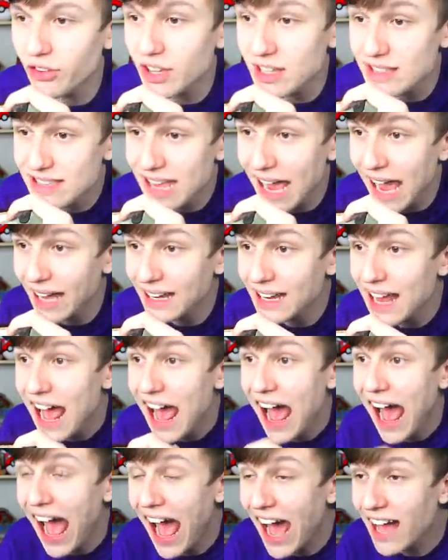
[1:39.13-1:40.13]
Zidane
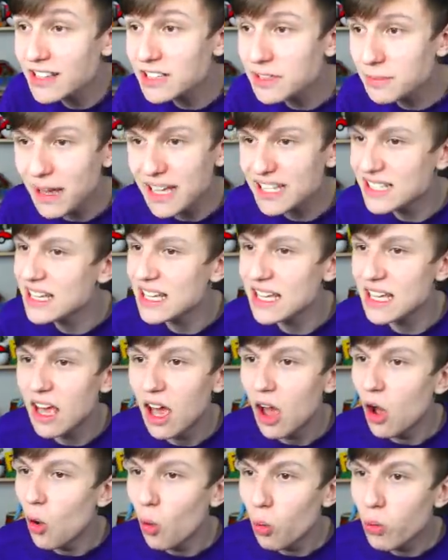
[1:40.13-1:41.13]
and Messi.
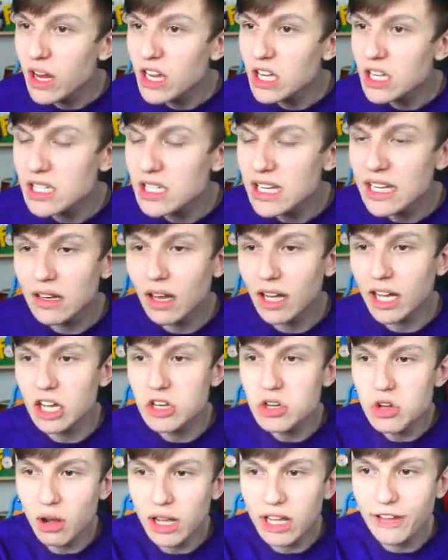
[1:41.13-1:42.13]
We need like a
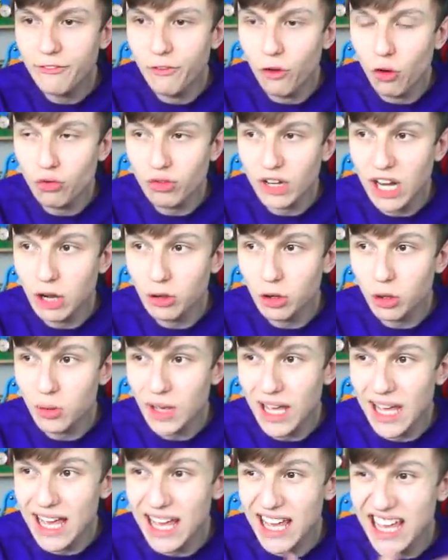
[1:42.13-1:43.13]
ninety-four Ronaldo
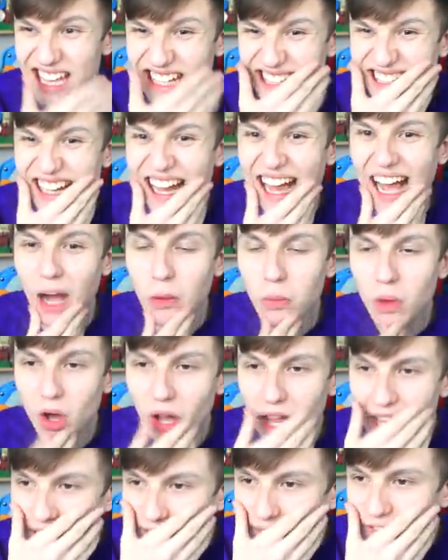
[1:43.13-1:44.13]
here and we're
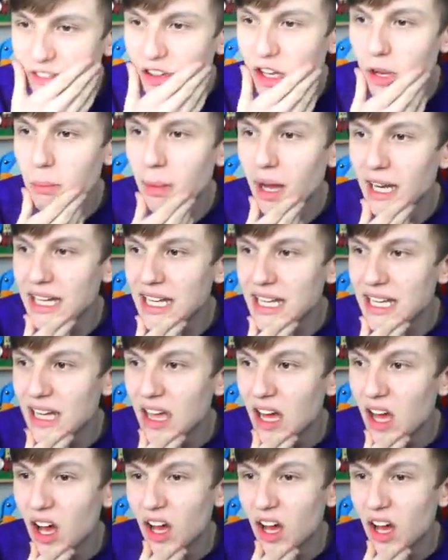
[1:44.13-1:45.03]
in for the money.